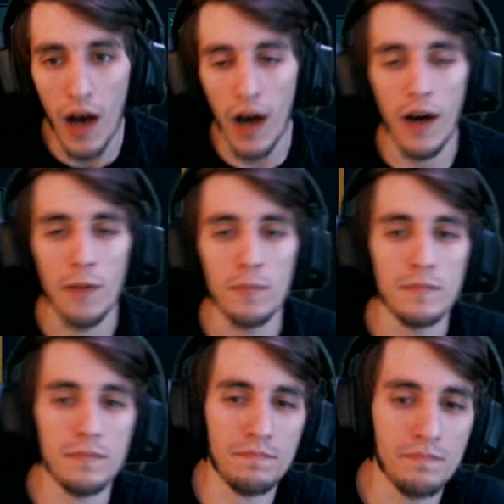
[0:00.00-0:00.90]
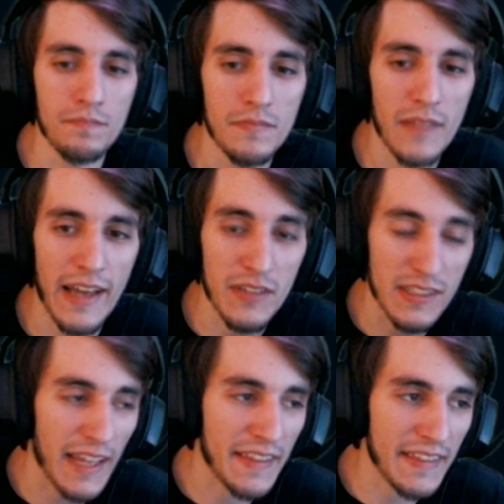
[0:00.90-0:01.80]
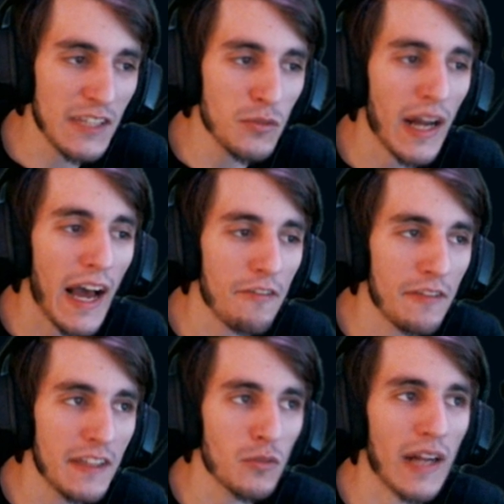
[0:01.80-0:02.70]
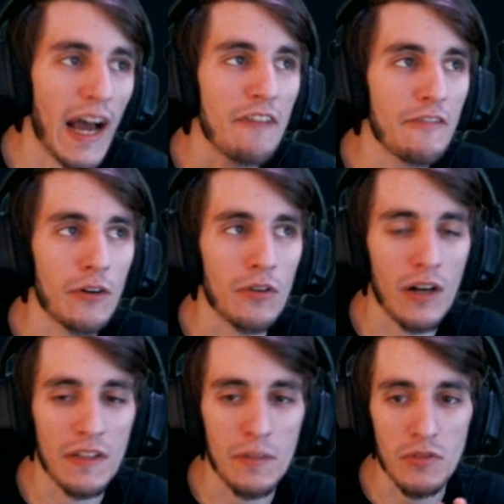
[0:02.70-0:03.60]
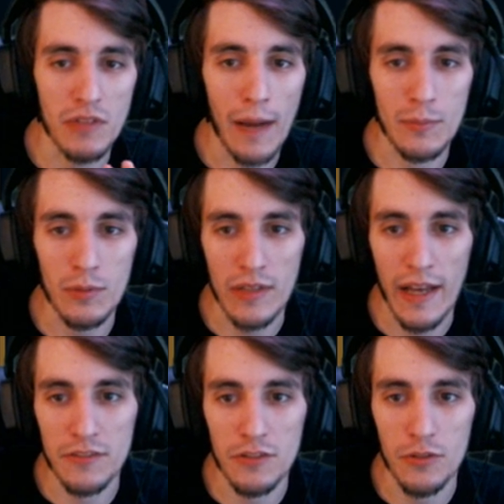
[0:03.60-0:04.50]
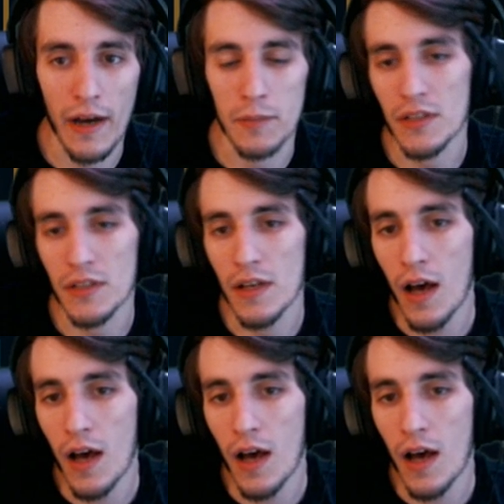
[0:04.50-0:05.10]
Like these are what I feel are the most optimal last 2 items.